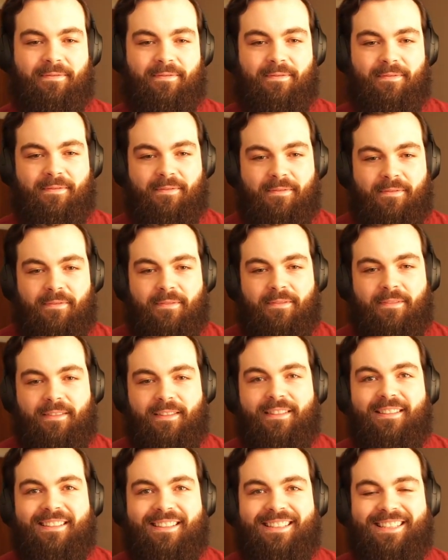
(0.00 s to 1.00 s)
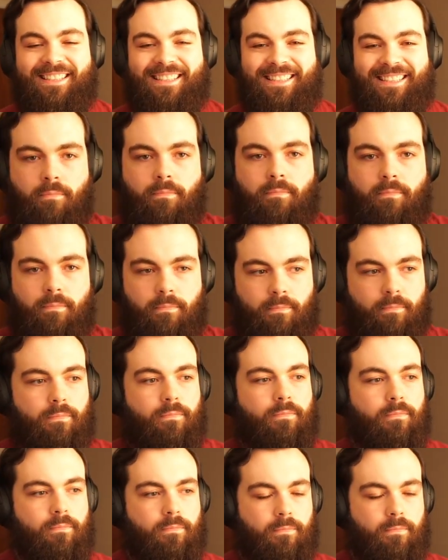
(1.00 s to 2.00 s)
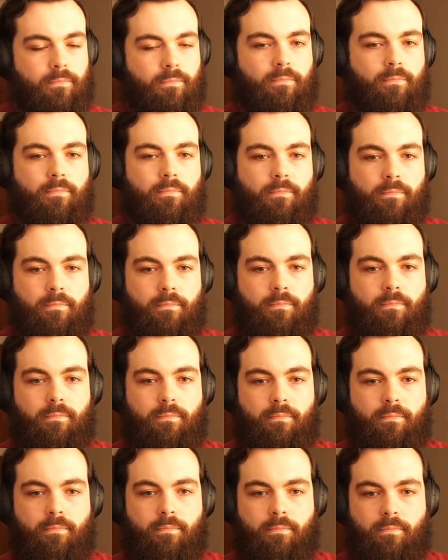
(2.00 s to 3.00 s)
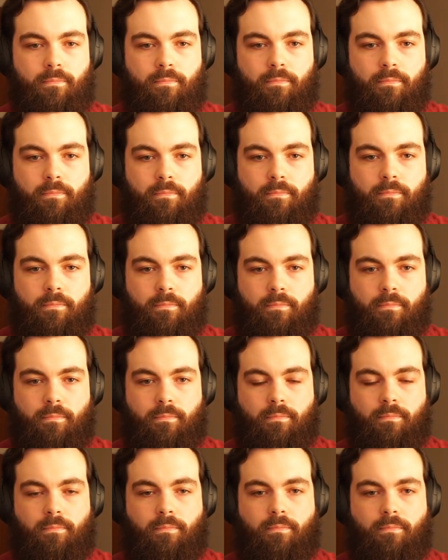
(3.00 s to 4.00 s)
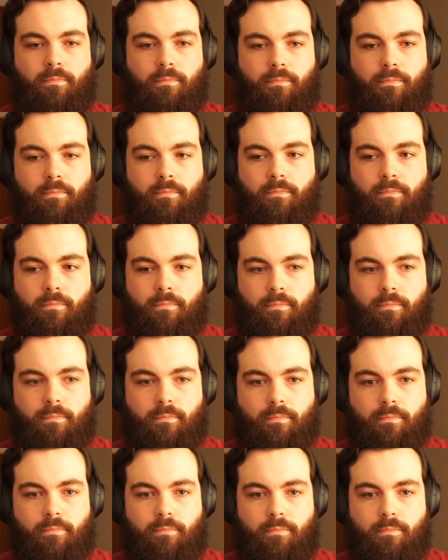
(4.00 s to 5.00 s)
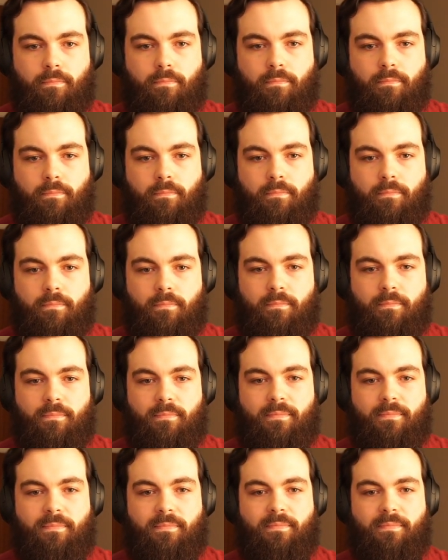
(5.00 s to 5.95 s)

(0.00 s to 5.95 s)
(silent)